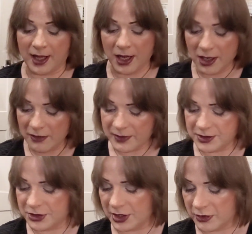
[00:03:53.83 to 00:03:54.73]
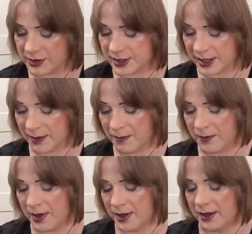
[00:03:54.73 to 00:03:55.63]
I love his Joker. It's like
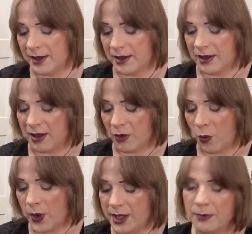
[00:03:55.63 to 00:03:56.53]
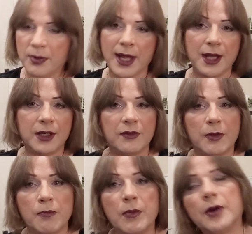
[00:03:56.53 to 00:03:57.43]
a weird blend of the
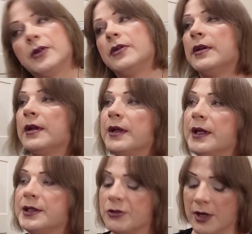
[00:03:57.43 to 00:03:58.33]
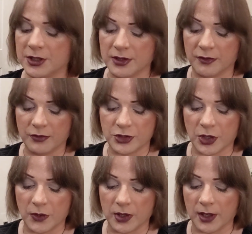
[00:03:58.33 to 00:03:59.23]
modern iteration of
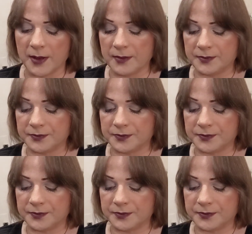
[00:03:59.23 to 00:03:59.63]
Joker